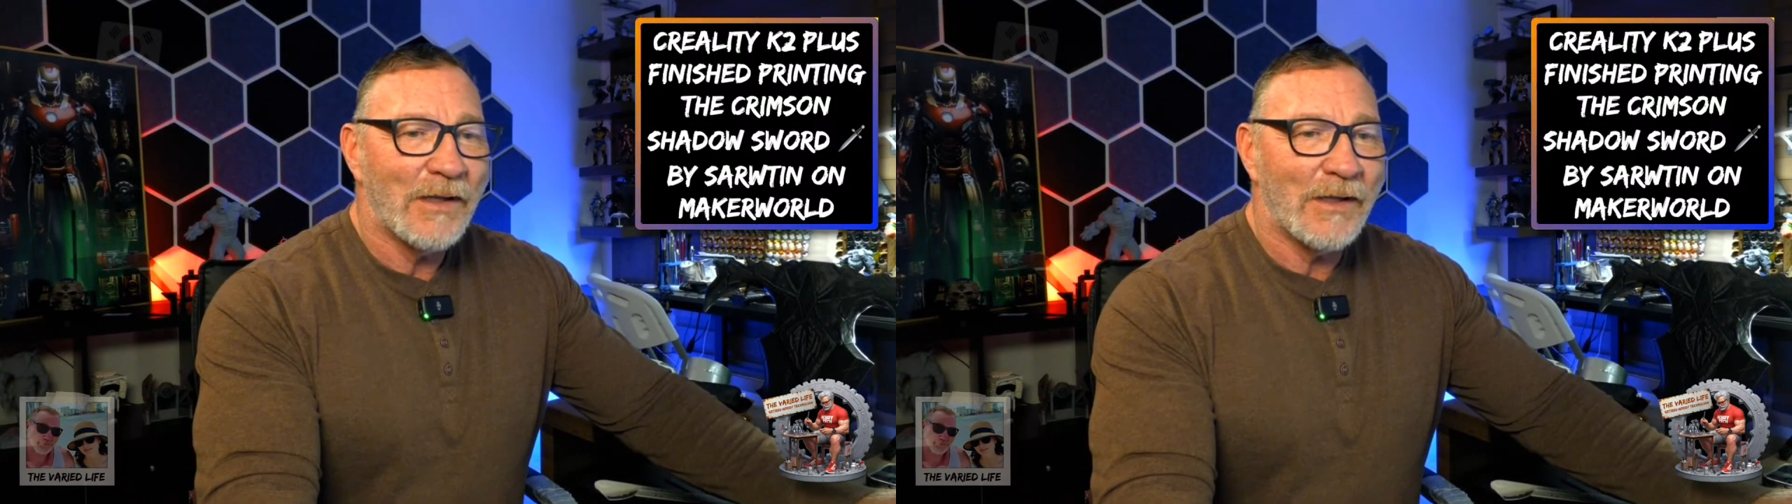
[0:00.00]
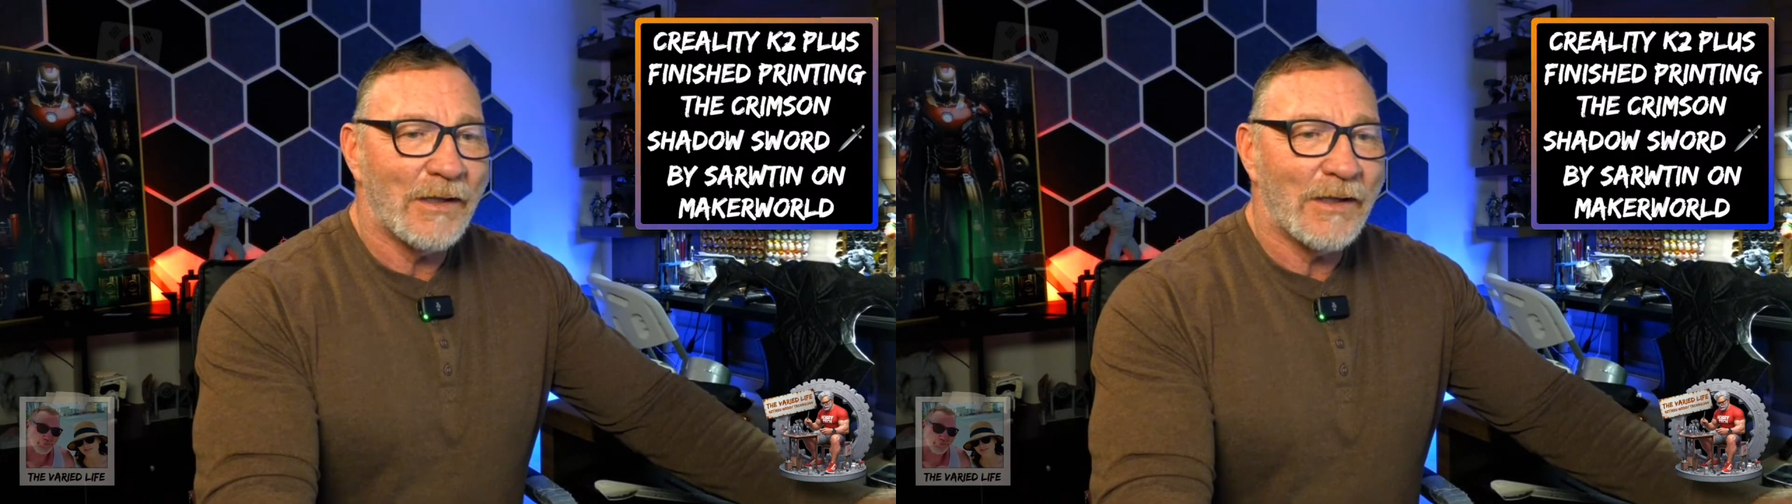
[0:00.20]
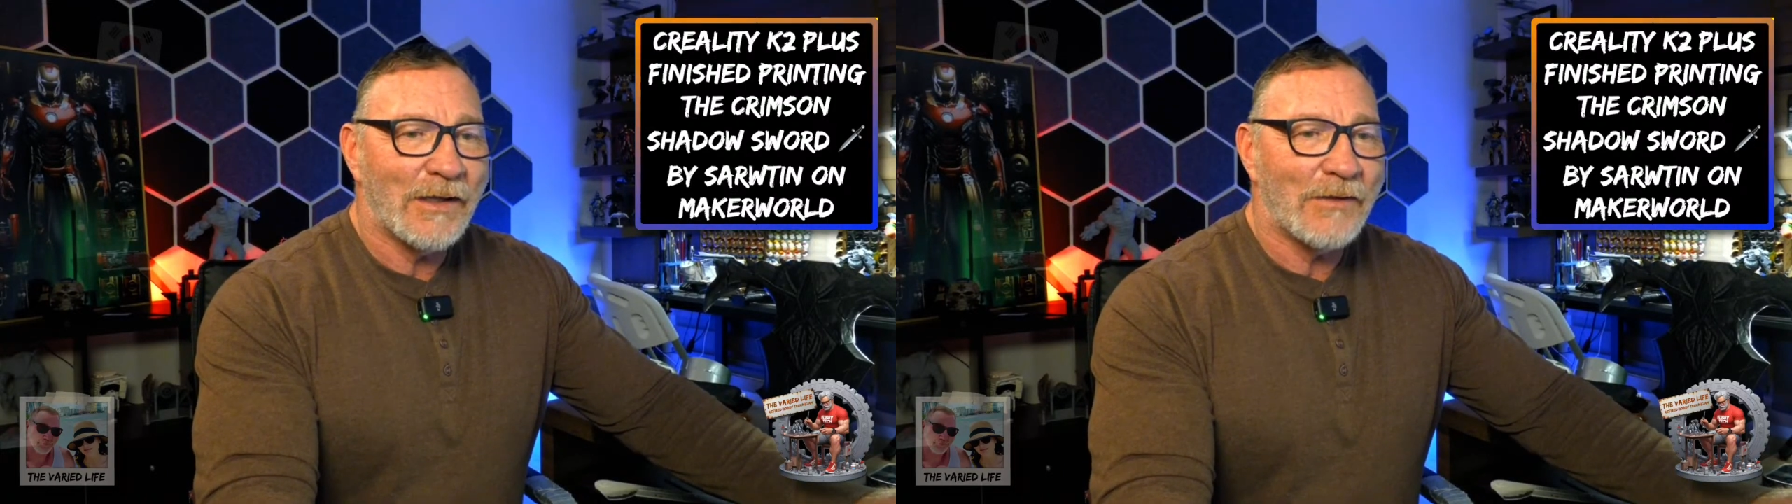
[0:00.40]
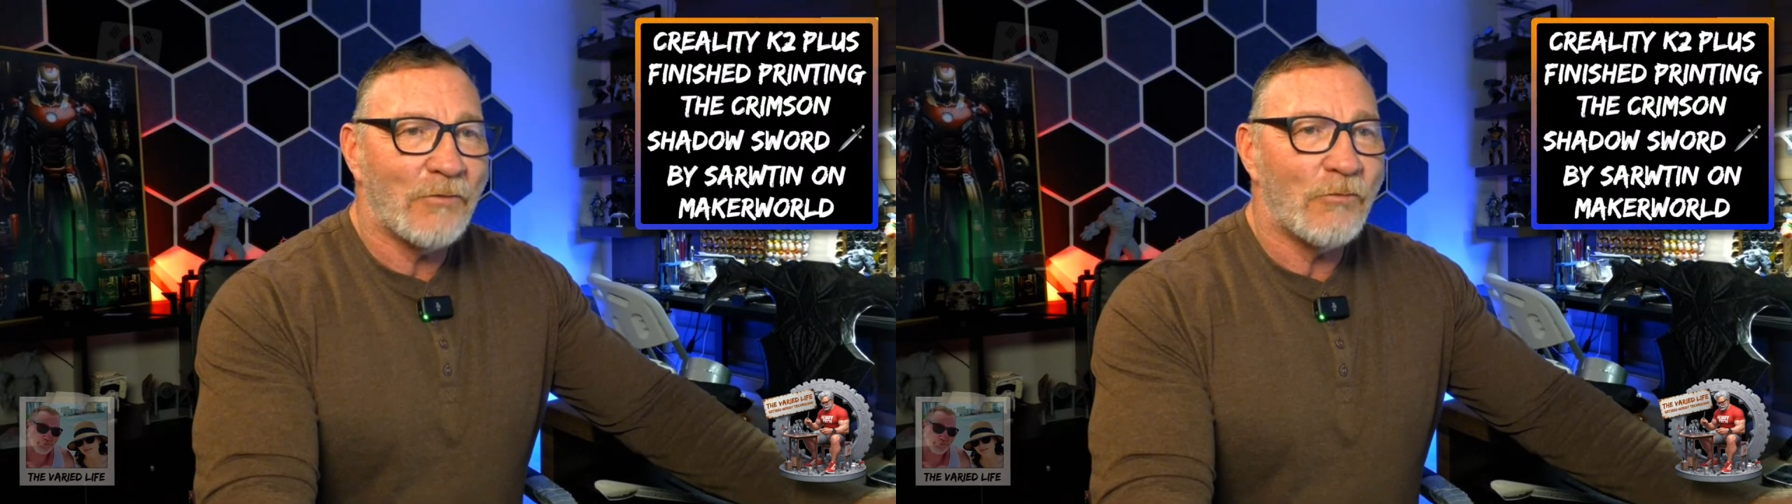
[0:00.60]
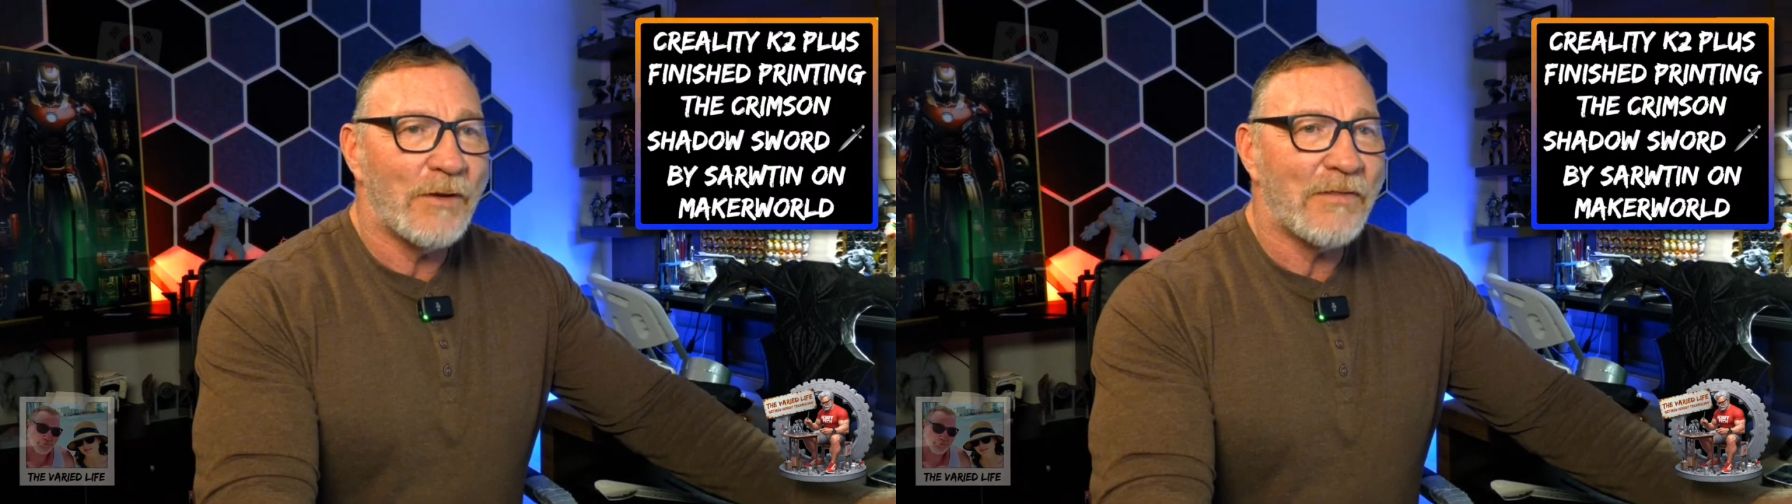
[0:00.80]

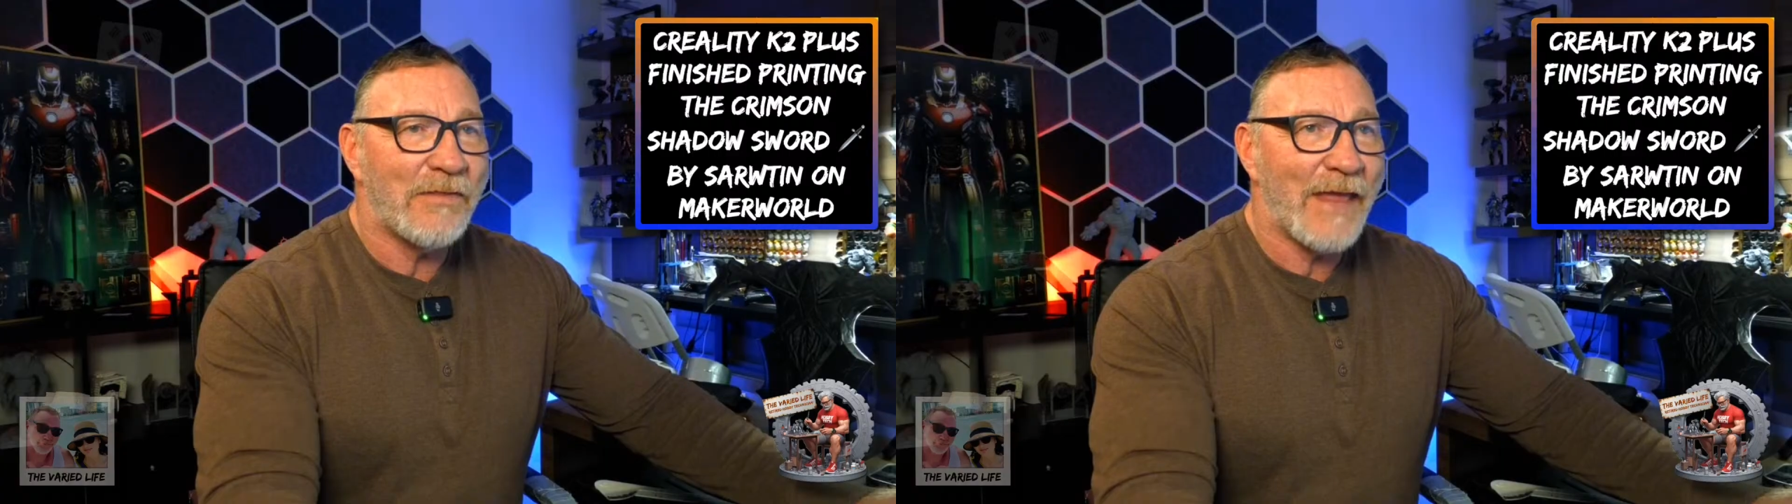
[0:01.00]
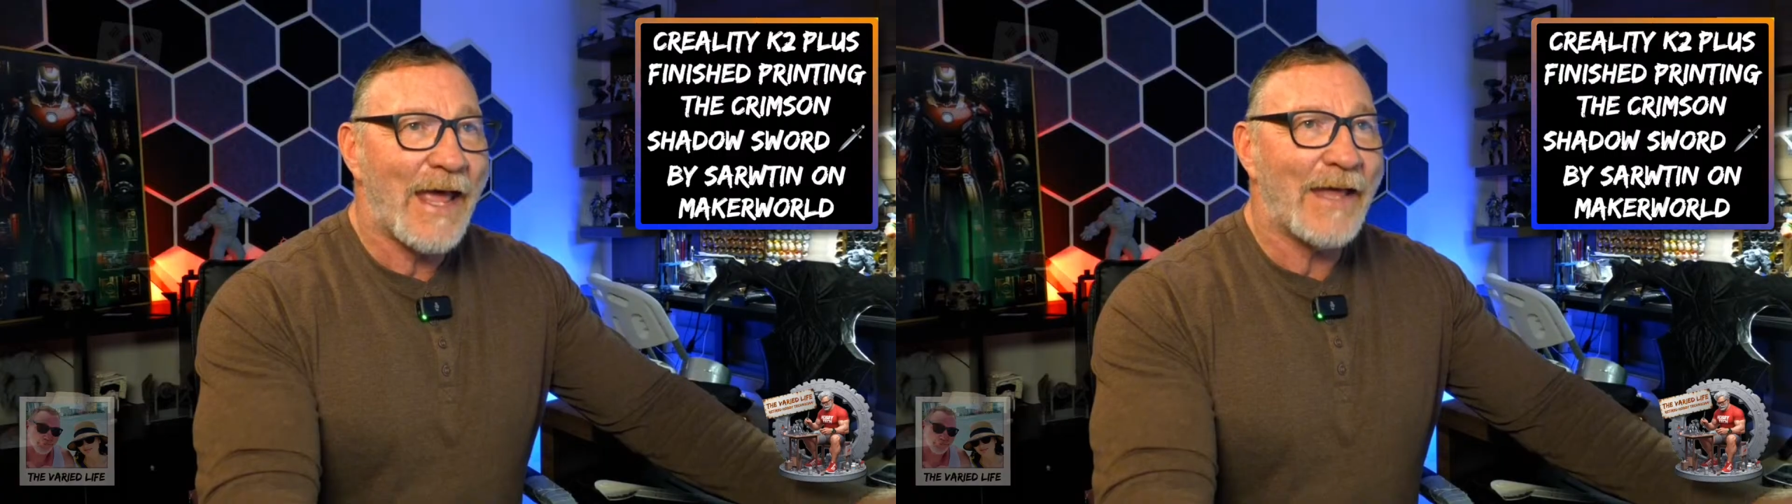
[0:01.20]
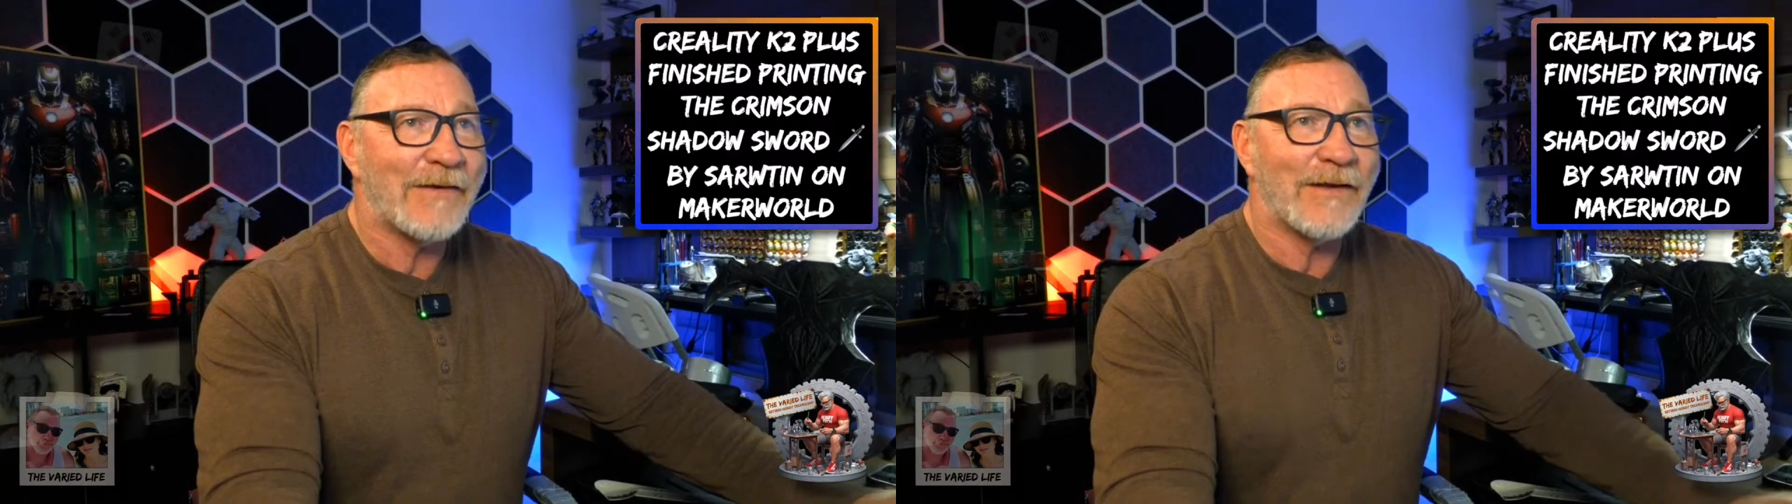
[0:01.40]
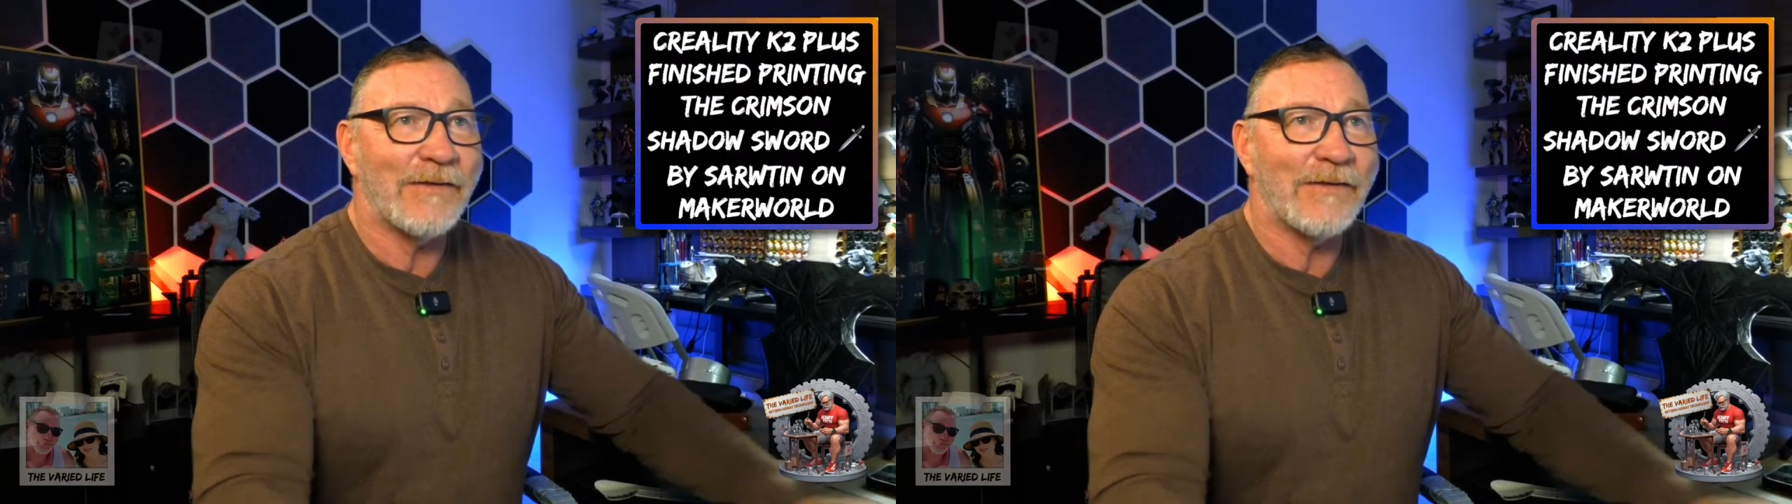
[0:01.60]
And with that,